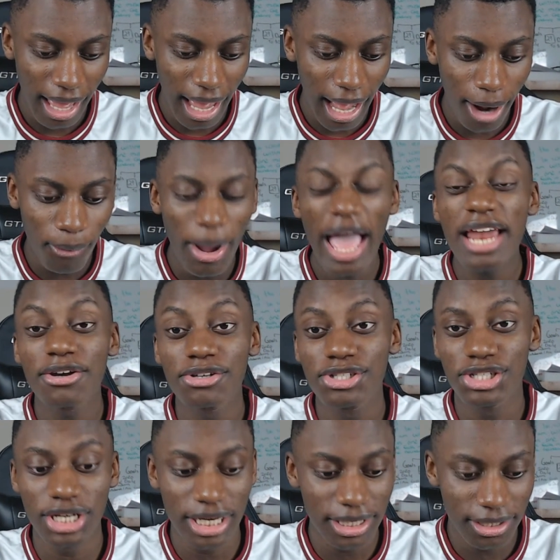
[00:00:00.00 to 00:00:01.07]

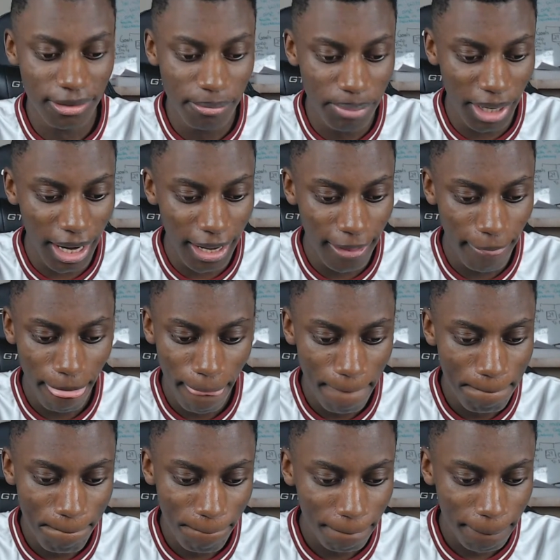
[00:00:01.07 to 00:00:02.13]
out-energied by,
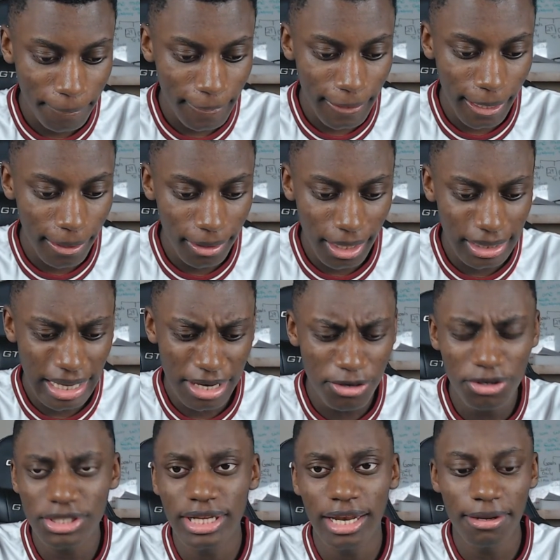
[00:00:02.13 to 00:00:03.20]
and then
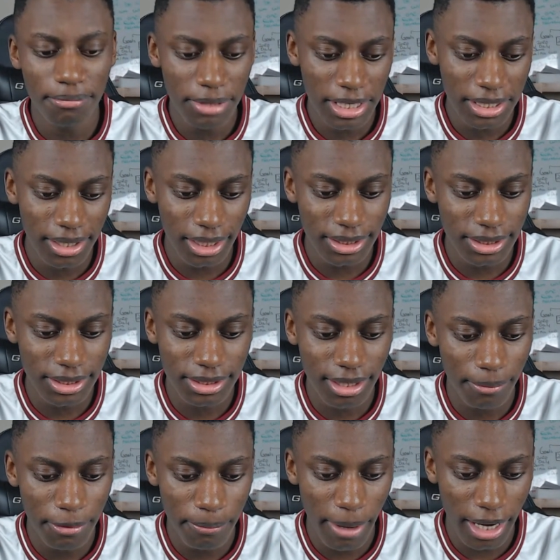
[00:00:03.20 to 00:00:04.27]
you're telling me Guts is
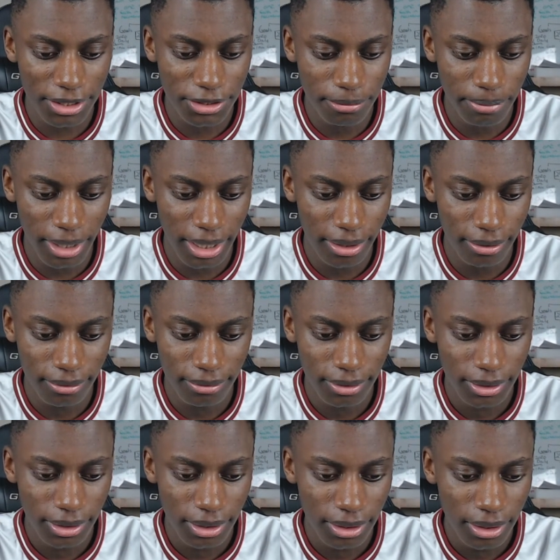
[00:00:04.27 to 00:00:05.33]
coming back to Bayern.
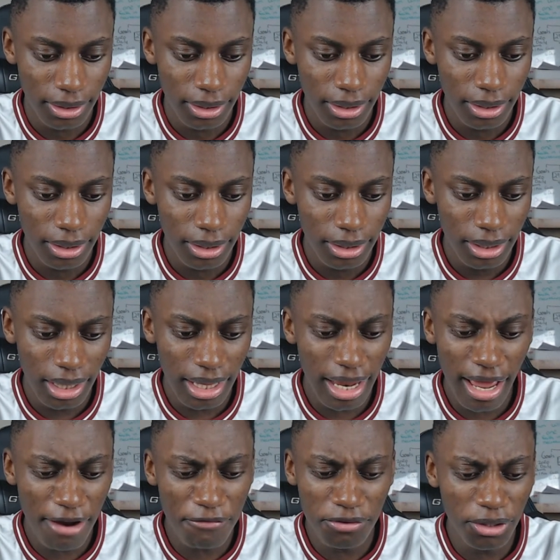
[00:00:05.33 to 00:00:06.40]

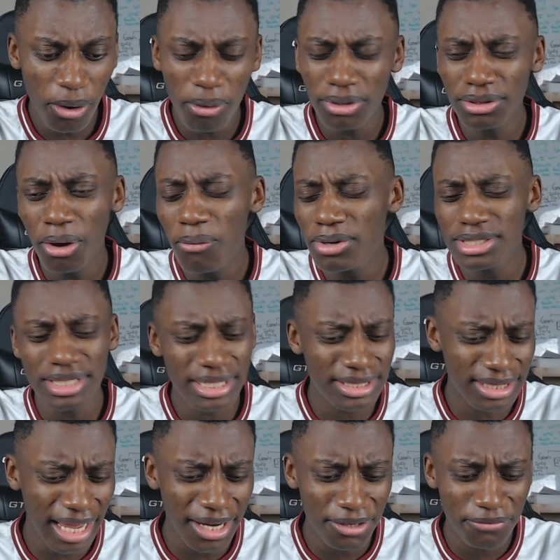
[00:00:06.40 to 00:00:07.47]
No one's
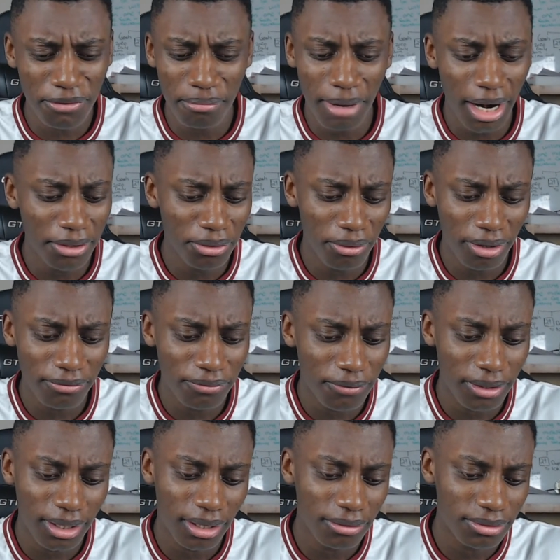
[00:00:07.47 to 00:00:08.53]
excited for Mario
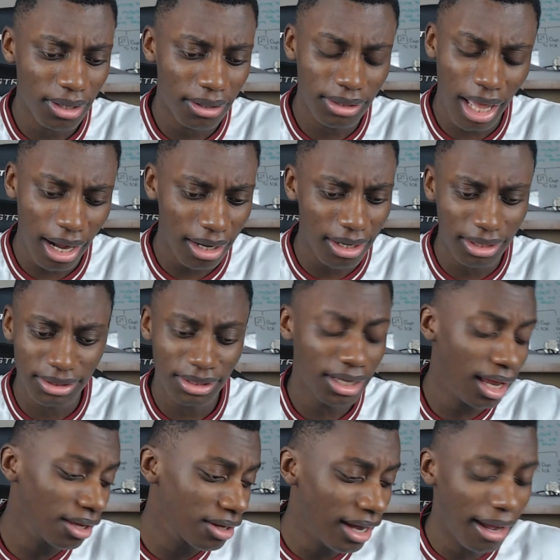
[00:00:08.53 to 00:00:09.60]
for not Guts.
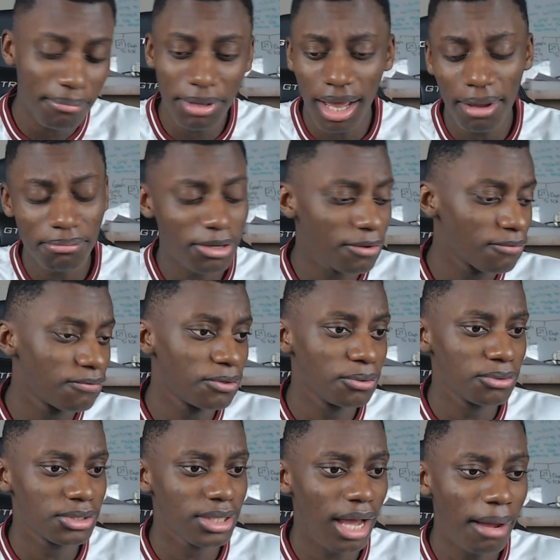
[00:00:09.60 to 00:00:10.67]
No, you got me. I'm
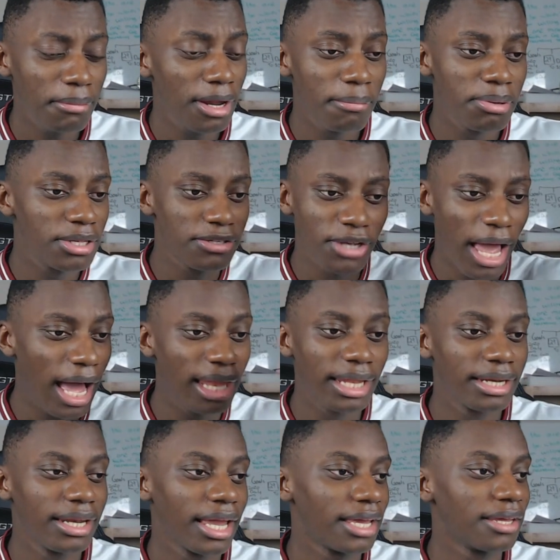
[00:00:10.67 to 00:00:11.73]
confused. I'm gonna be hella
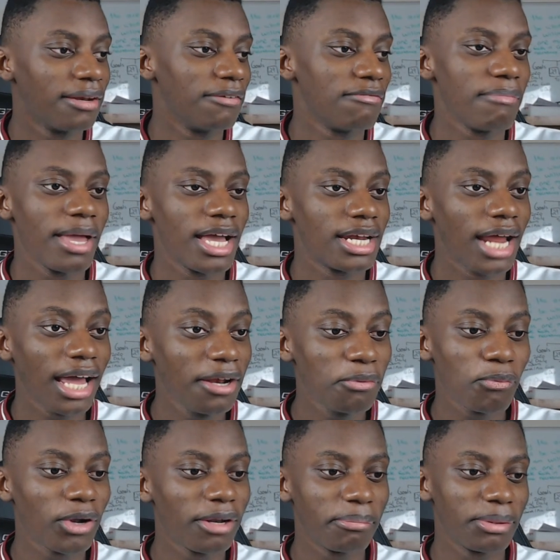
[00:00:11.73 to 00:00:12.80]
negative, man. I didn't
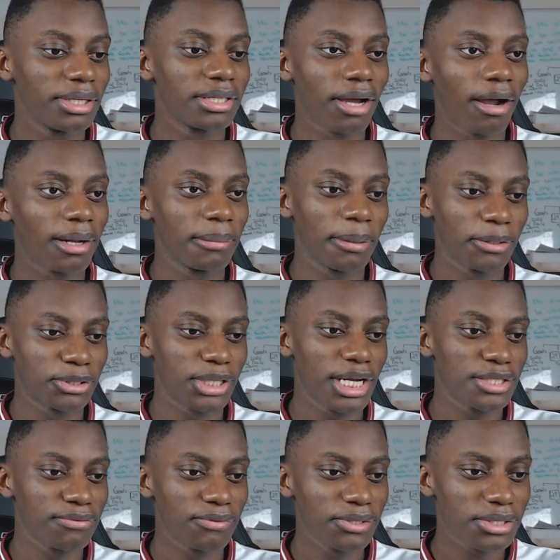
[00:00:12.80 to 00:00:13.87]
want to be talking about
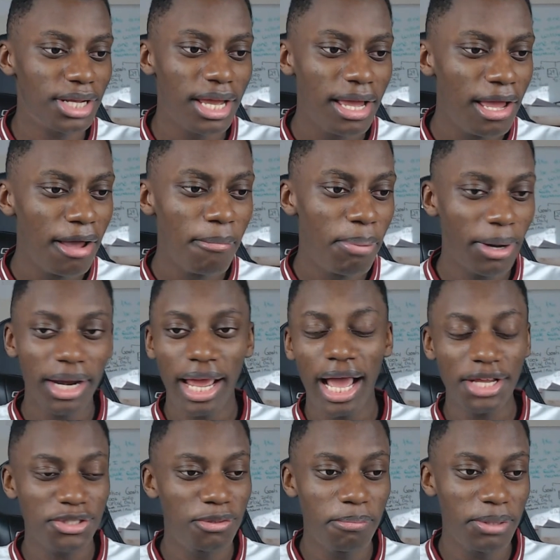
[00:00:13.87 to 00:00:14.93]
transfers, but it
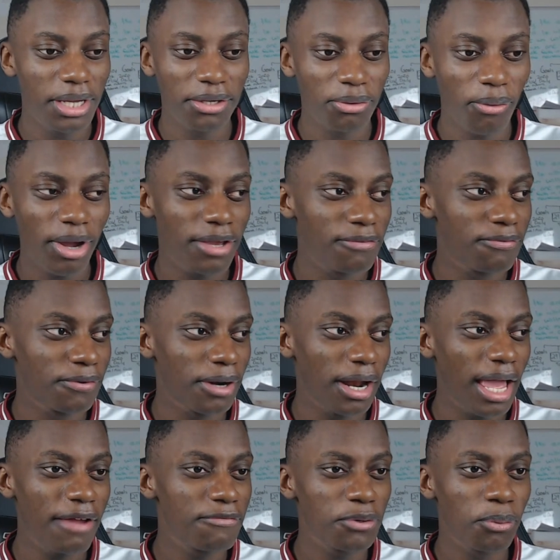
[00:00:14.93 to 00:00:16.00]
has to be annoying for
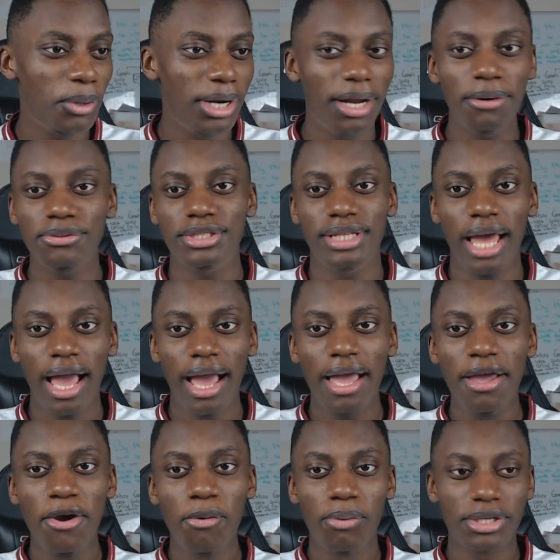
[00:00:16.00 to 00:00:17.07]
everyone else that
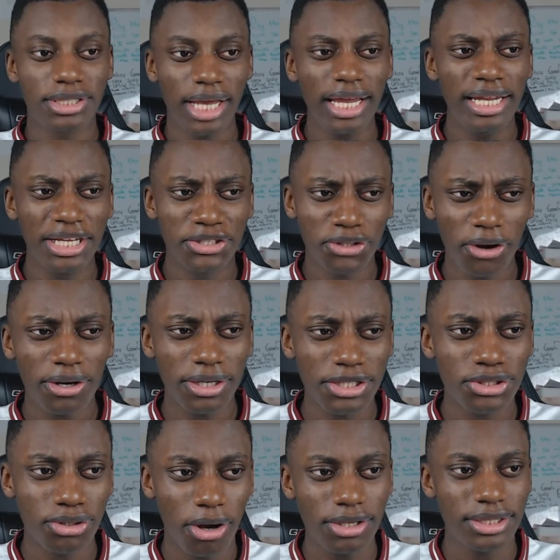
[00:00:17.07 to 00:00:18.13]
we're signing
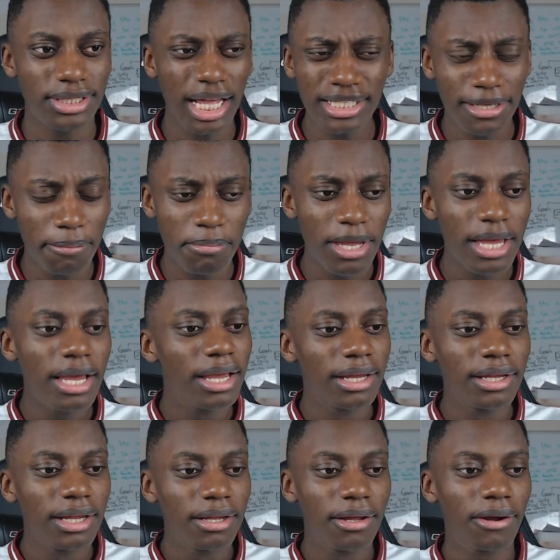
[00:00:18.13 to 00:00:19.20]
Douglas Costa. That's a
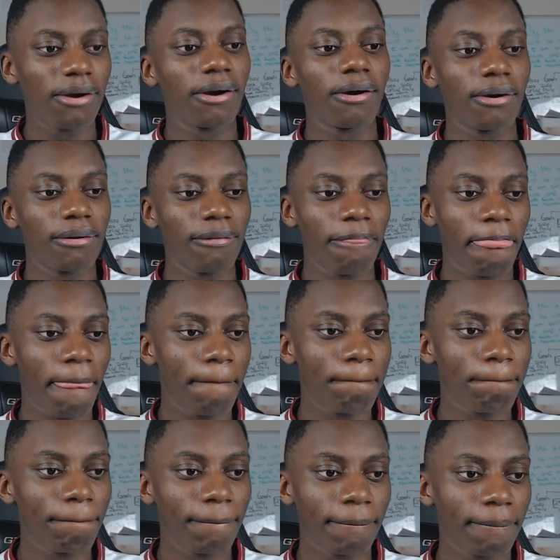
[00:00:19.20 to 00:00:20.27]

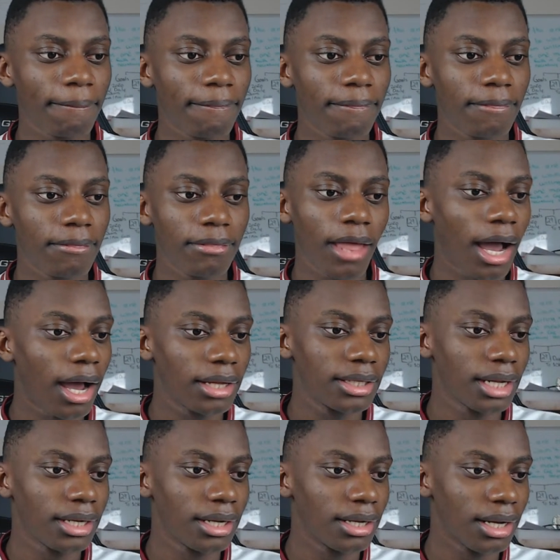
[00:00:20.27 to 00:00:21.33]
no.
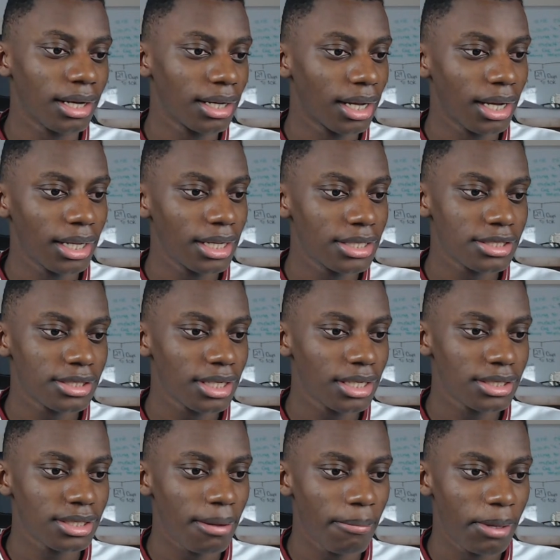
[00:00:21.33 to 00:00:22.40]

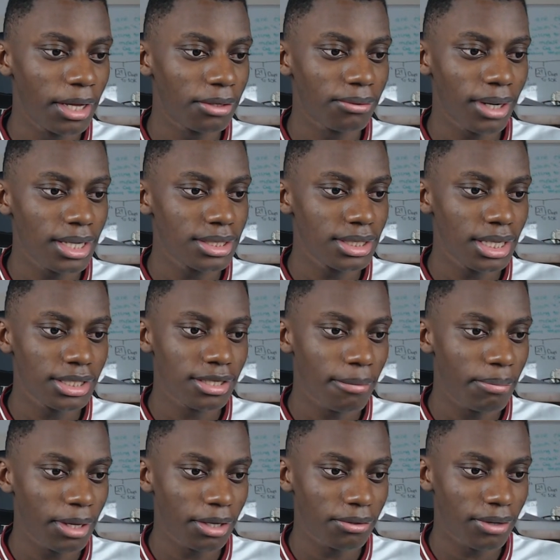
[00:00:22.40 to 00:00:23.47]
It's a bit crazy. It's a
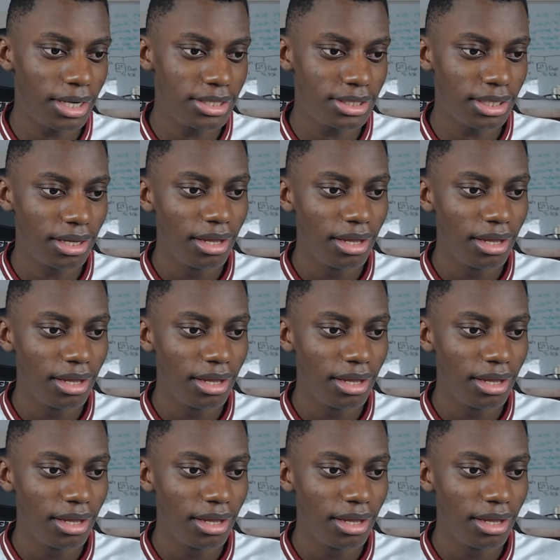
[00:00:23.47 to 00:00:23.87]
bit crazy.